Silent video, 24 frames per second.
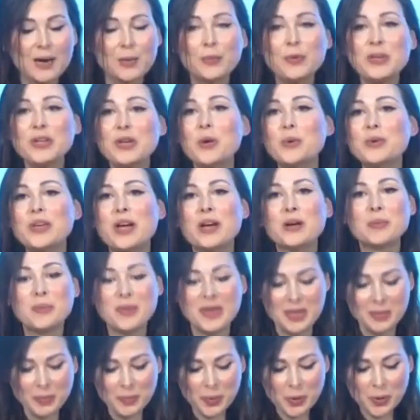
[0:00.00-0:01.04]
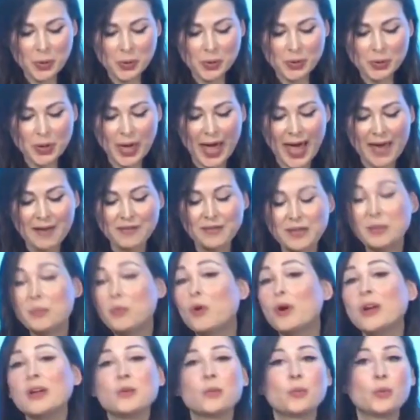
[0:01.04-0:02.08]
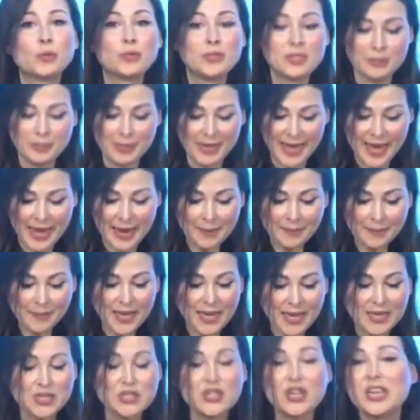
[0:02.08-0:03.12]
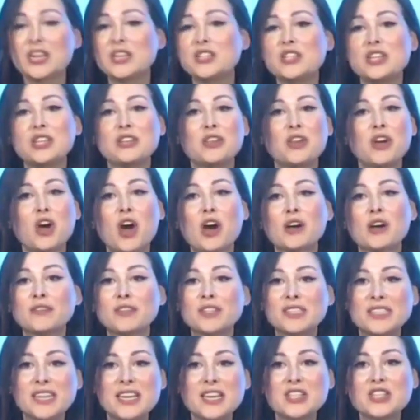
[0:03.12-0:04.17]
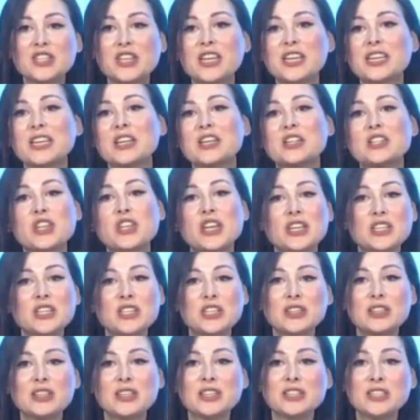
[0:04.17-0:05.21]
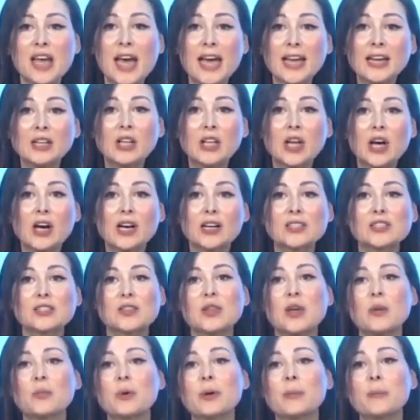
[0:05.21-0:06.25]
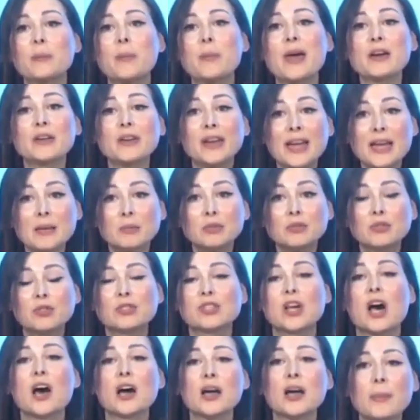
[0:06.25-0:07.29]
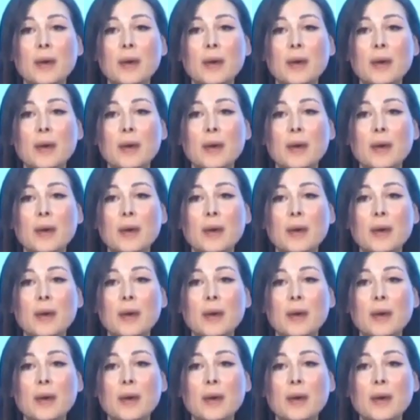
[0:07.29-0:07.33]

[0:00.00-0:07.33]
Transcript: We know young people have an important role to play in changing the conversation and changing the dialogue so that we're better able to talk